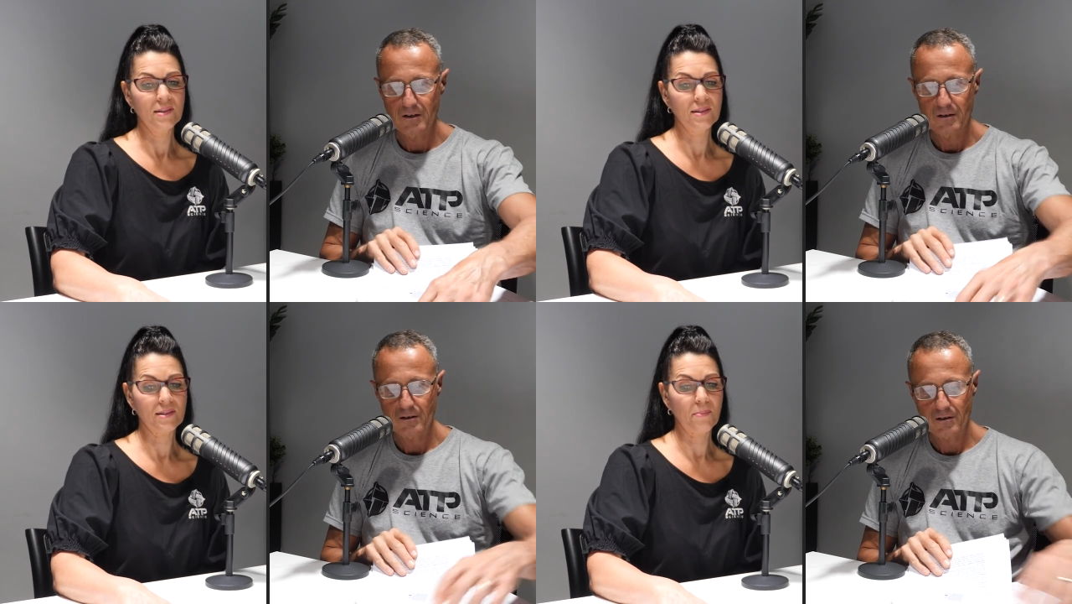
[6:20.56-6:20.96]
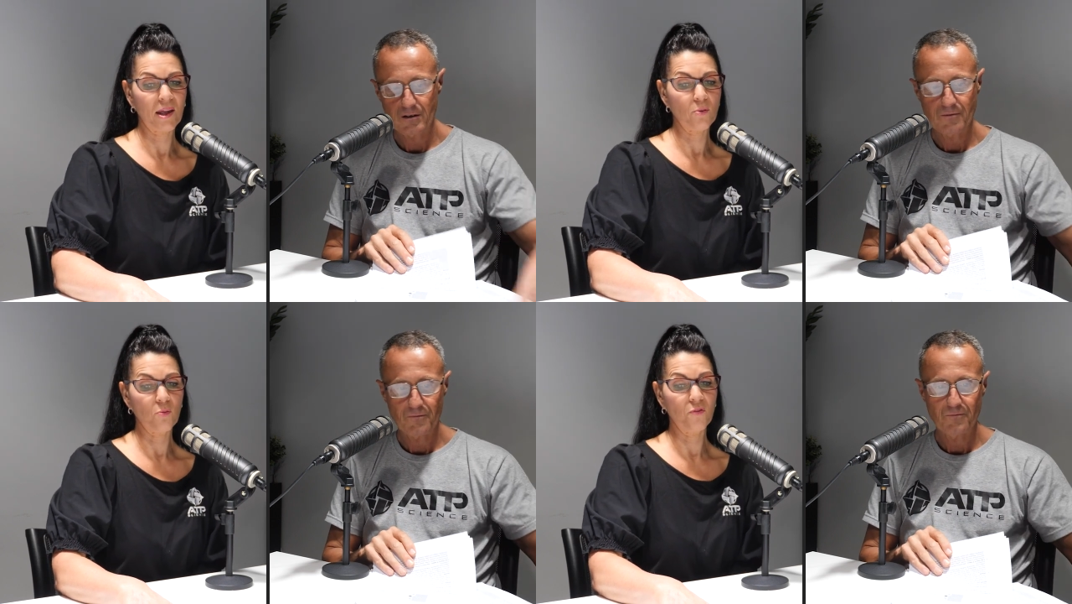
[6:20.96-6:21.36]

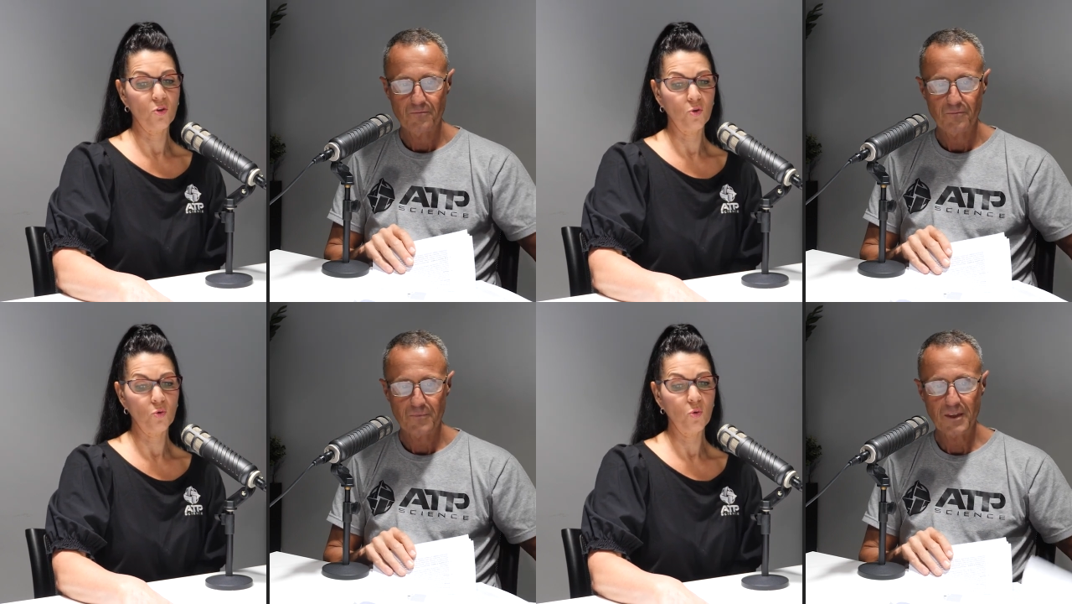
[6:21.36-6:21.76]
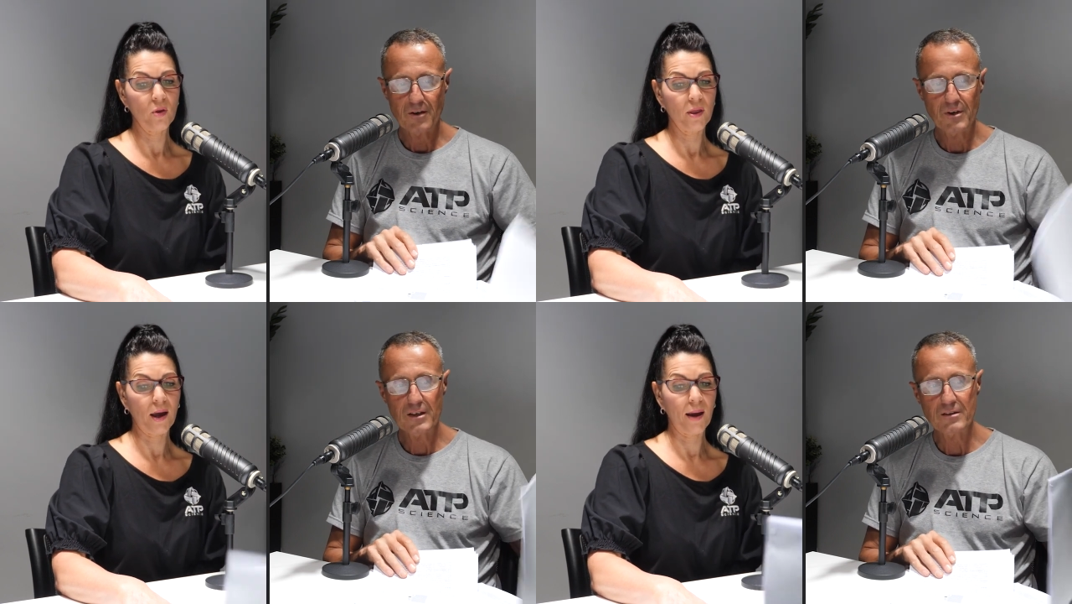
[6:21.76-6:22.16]
Speaker 1: systematic review
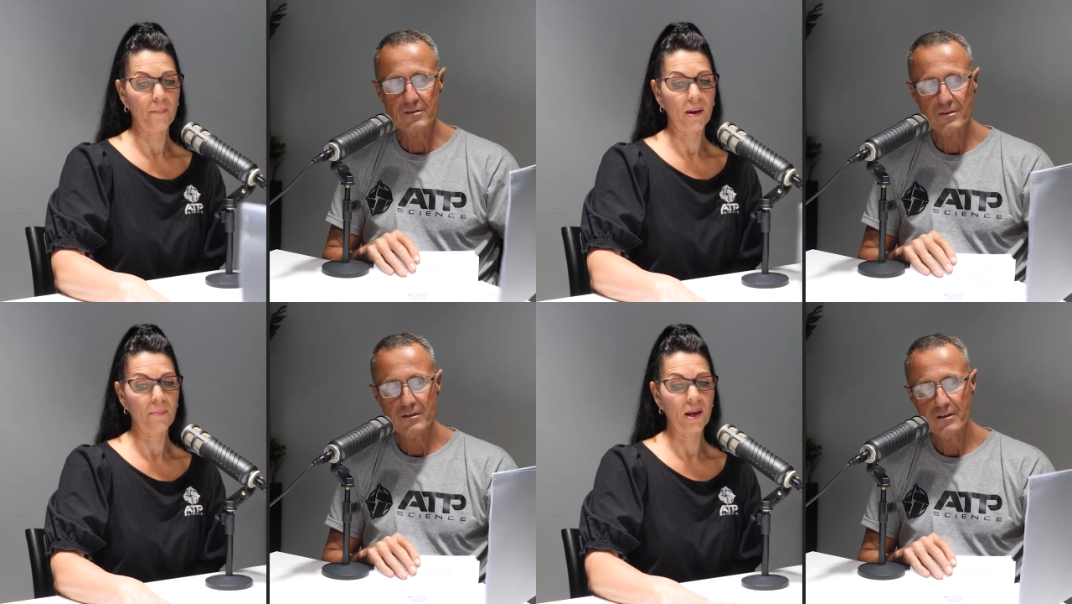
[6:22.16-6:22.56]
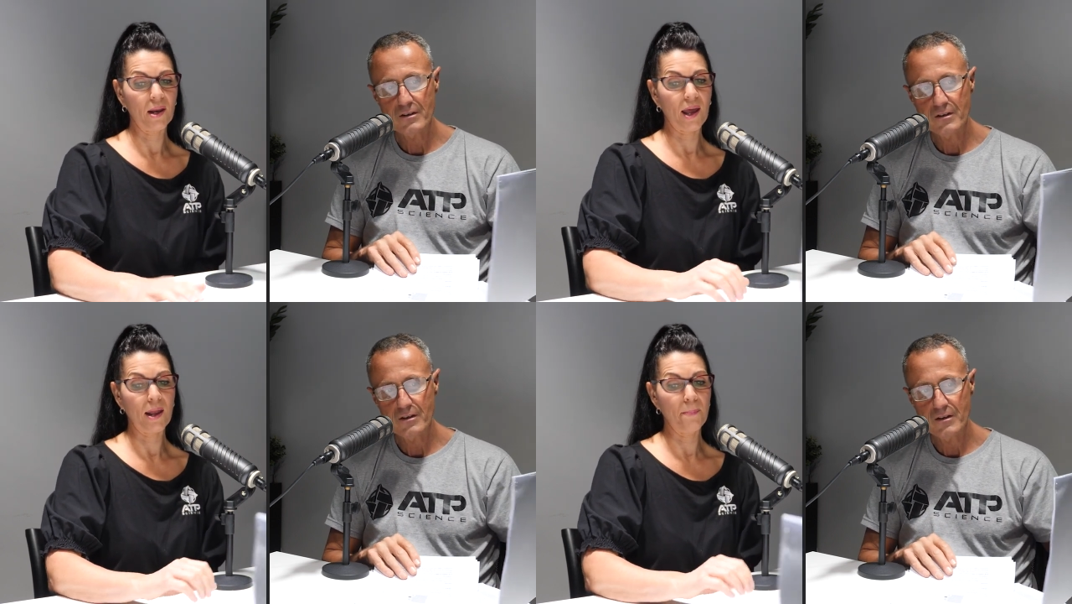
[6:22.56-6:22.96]
there is. Um, and
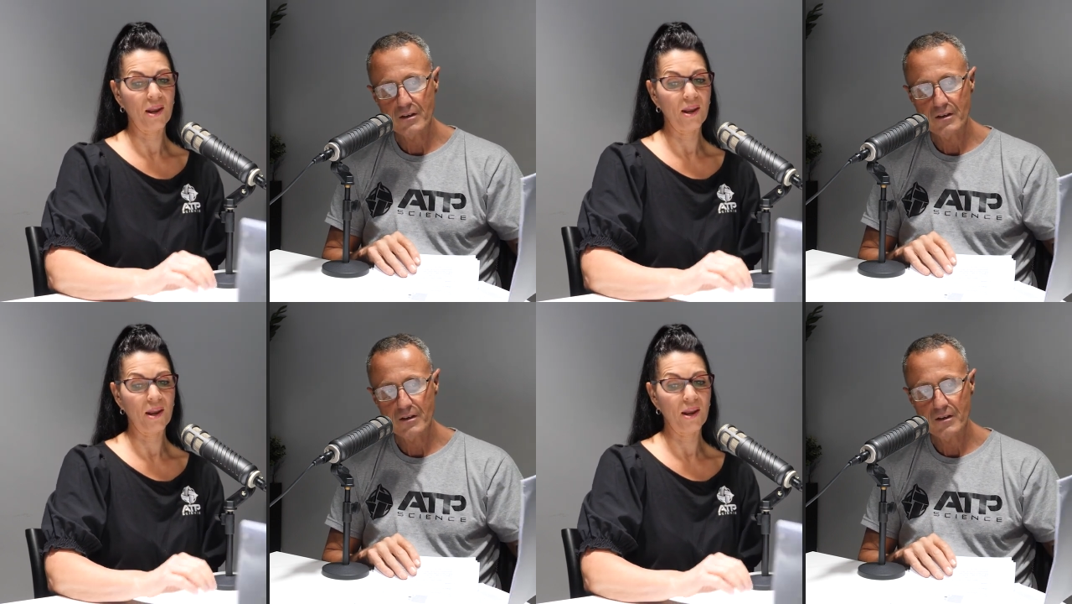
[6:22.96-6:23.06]
meta and